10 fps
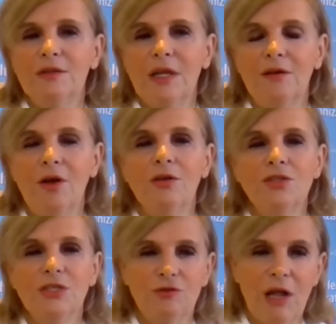
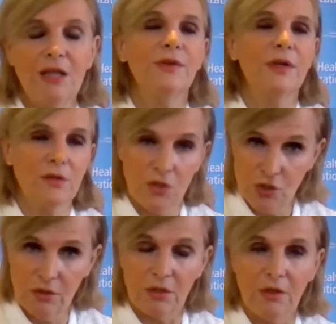technology transfer,
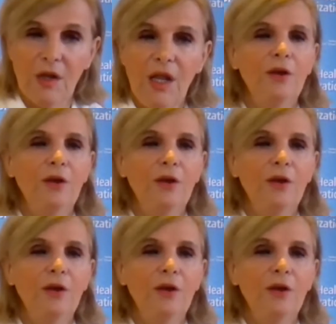sure,